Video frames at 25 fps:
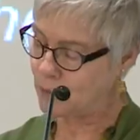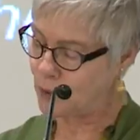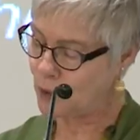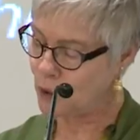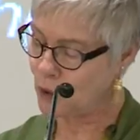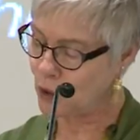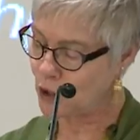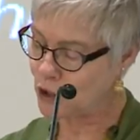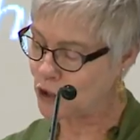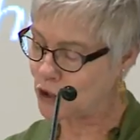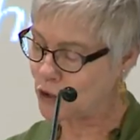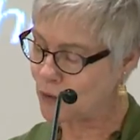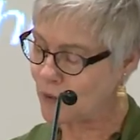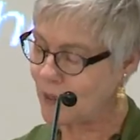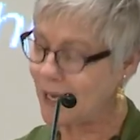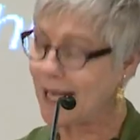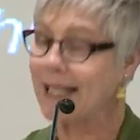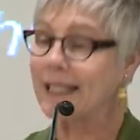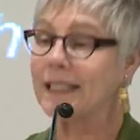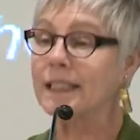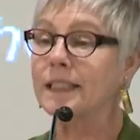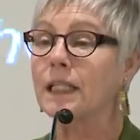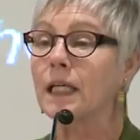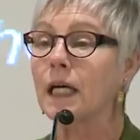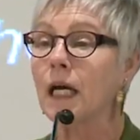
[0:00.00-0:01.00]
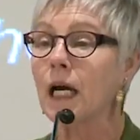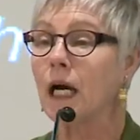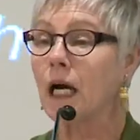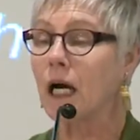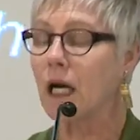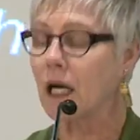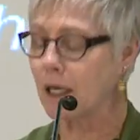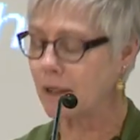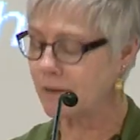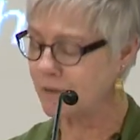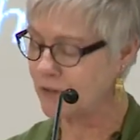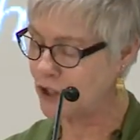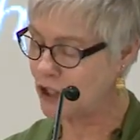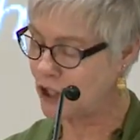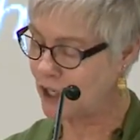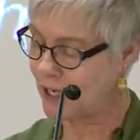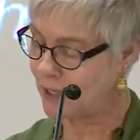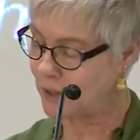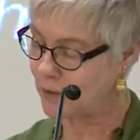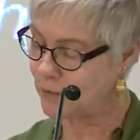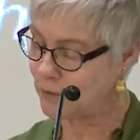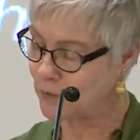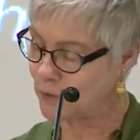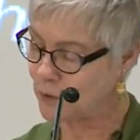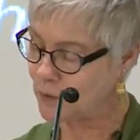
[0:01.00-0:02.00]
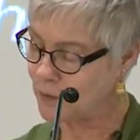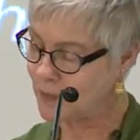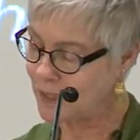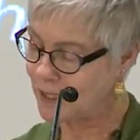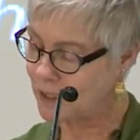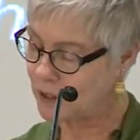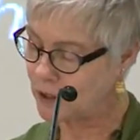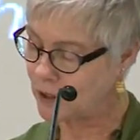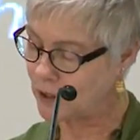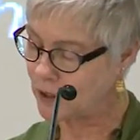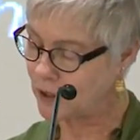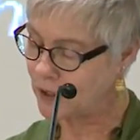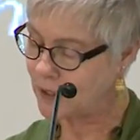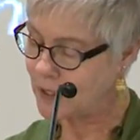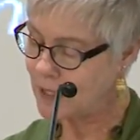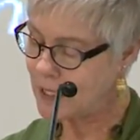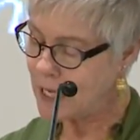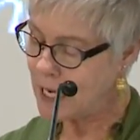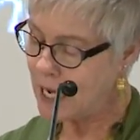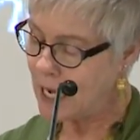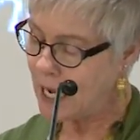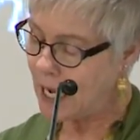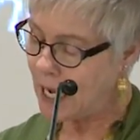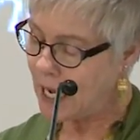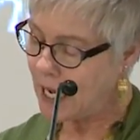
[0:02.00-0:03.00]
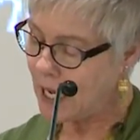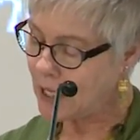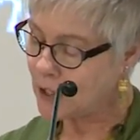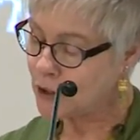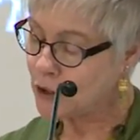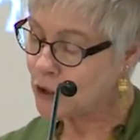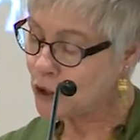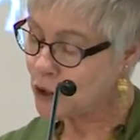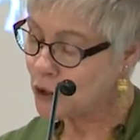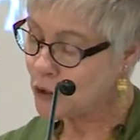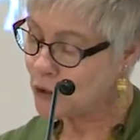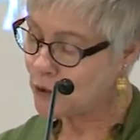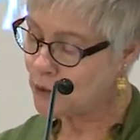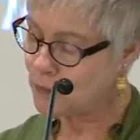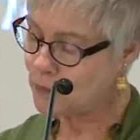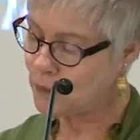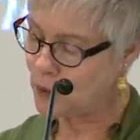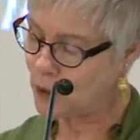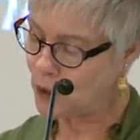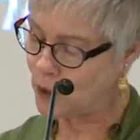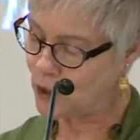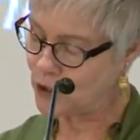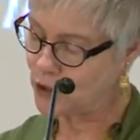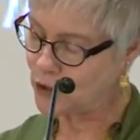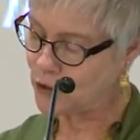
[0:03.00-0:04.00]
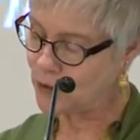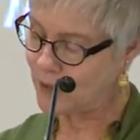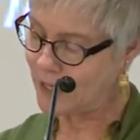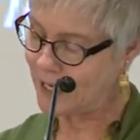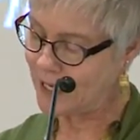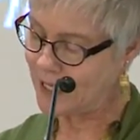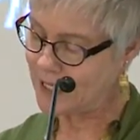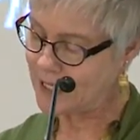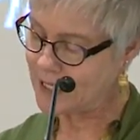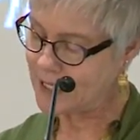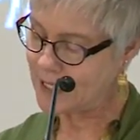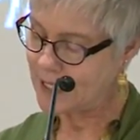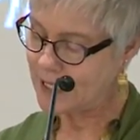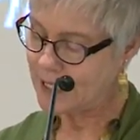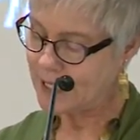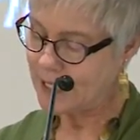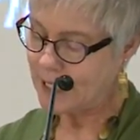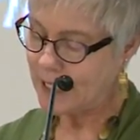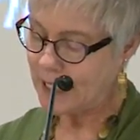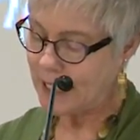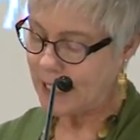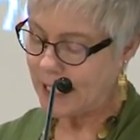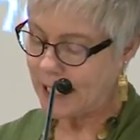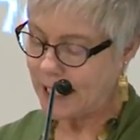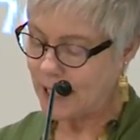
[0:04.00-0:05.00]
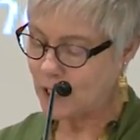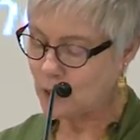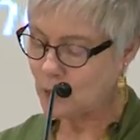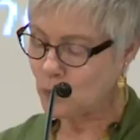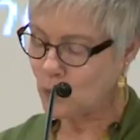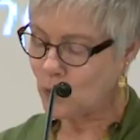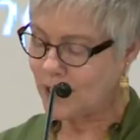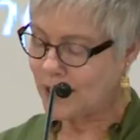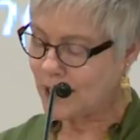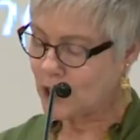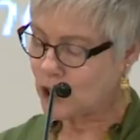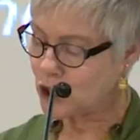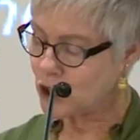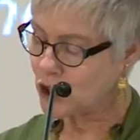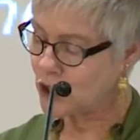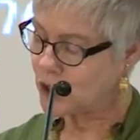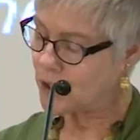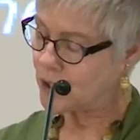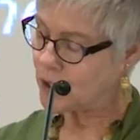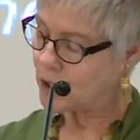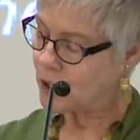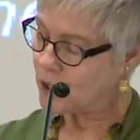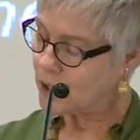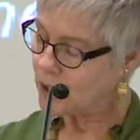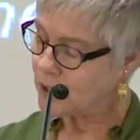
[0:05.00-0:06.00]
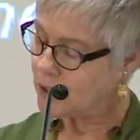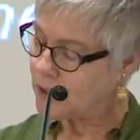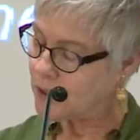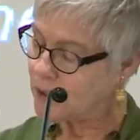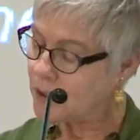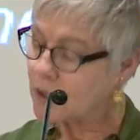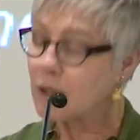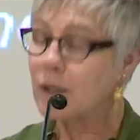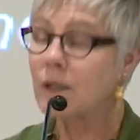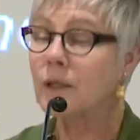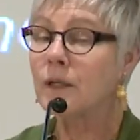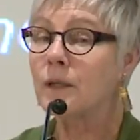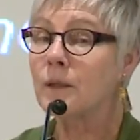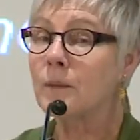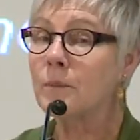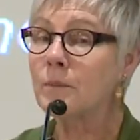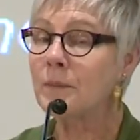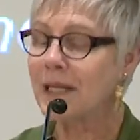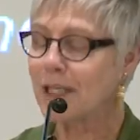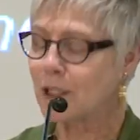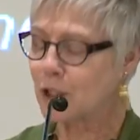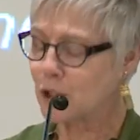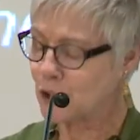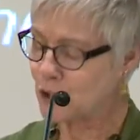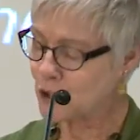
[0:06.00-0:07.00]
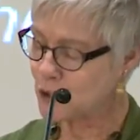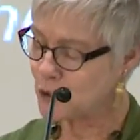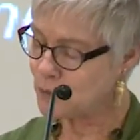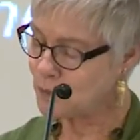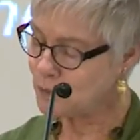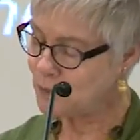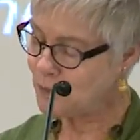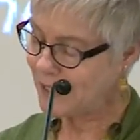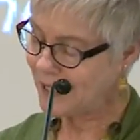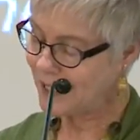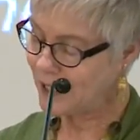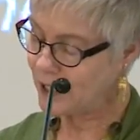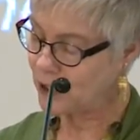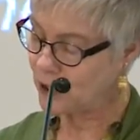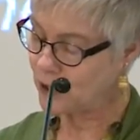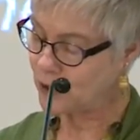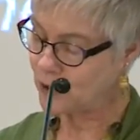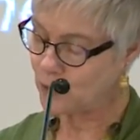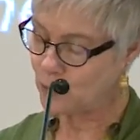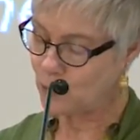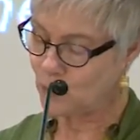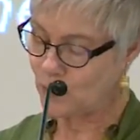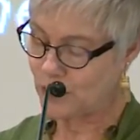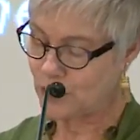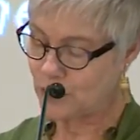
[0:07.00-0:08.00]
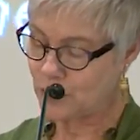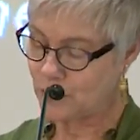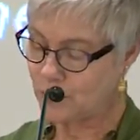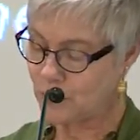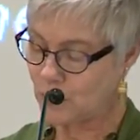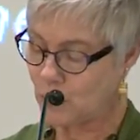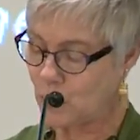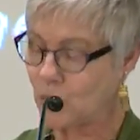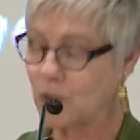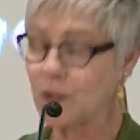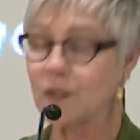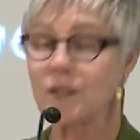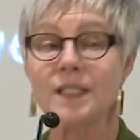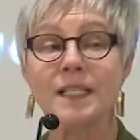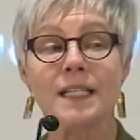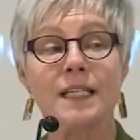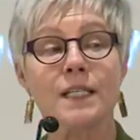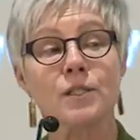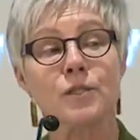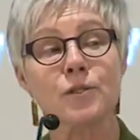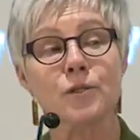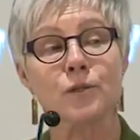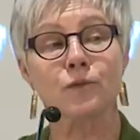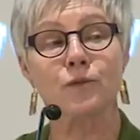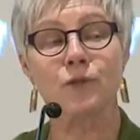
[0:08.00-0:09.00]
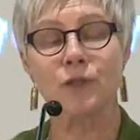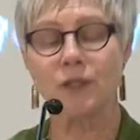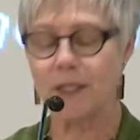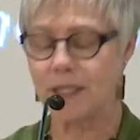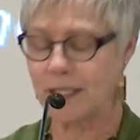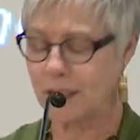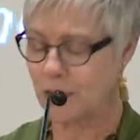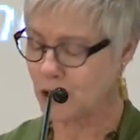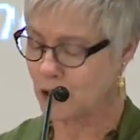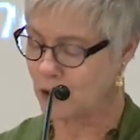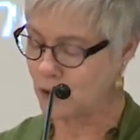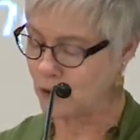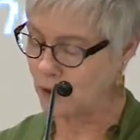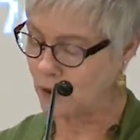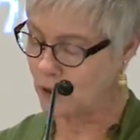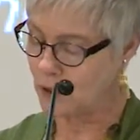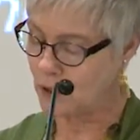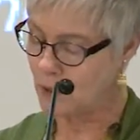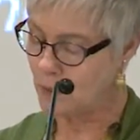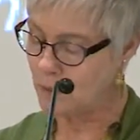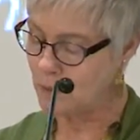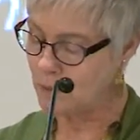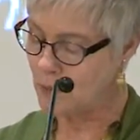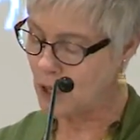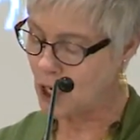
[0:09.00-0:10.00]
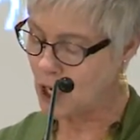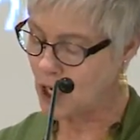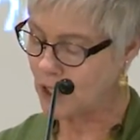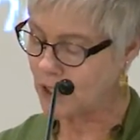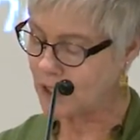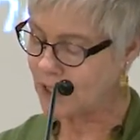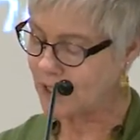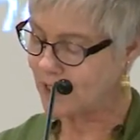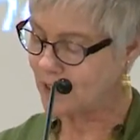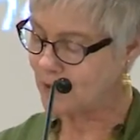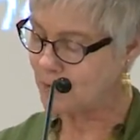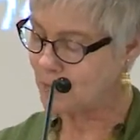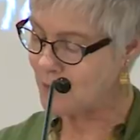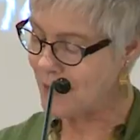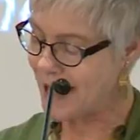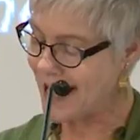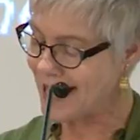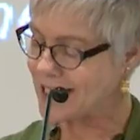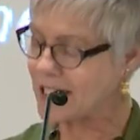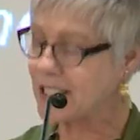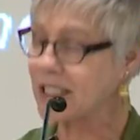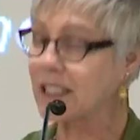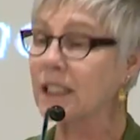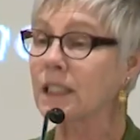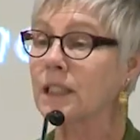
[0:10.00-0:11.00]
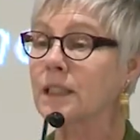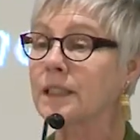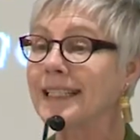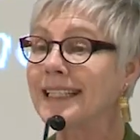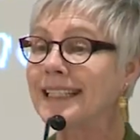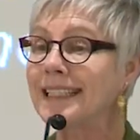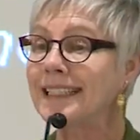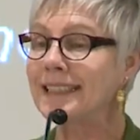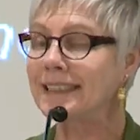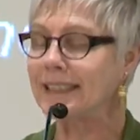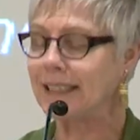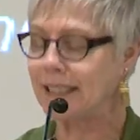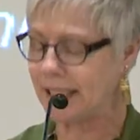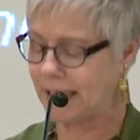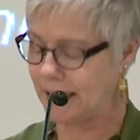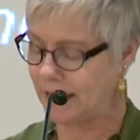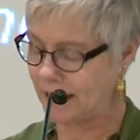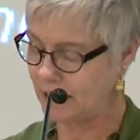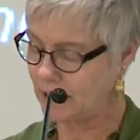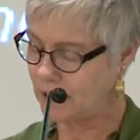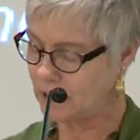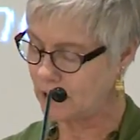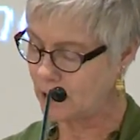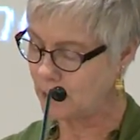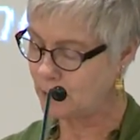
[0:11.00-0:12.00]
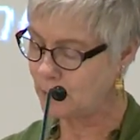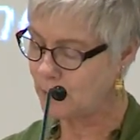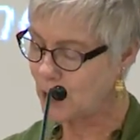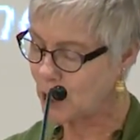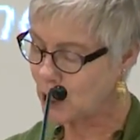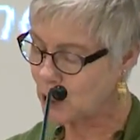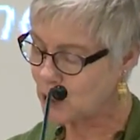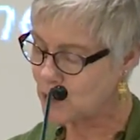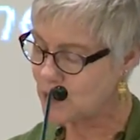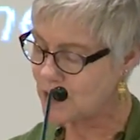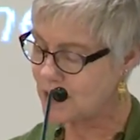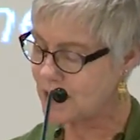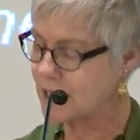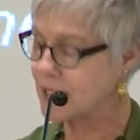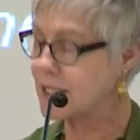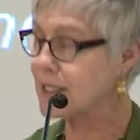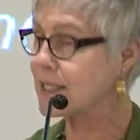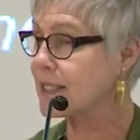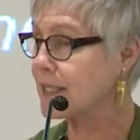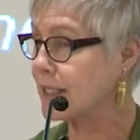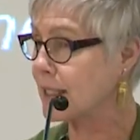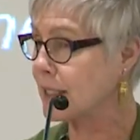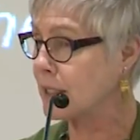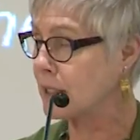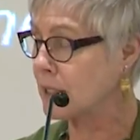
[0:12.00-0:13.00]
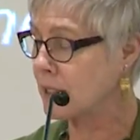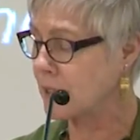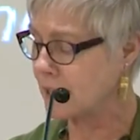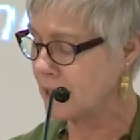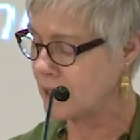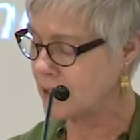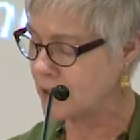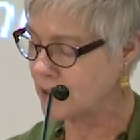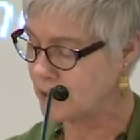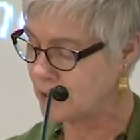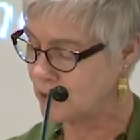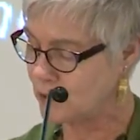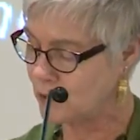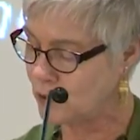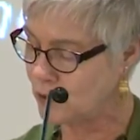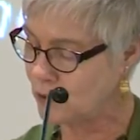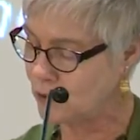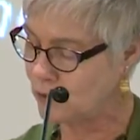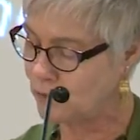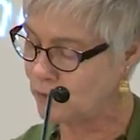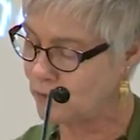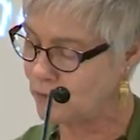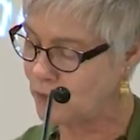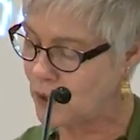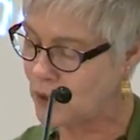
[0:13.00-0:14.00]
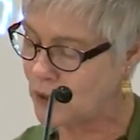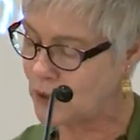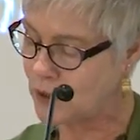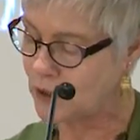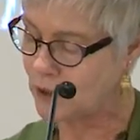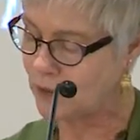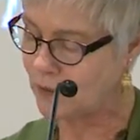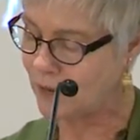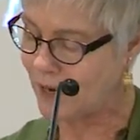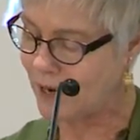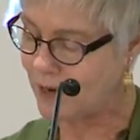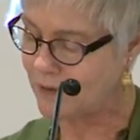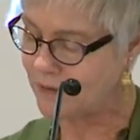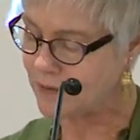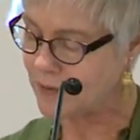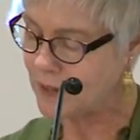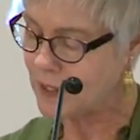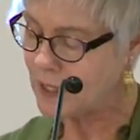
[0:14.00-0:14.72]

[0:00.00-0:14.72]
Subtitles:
portrait of Jennifer Miller, a nude portrait in which Miller's beard, which of course is the traditional mark of masculinity, opposes in this nude photograph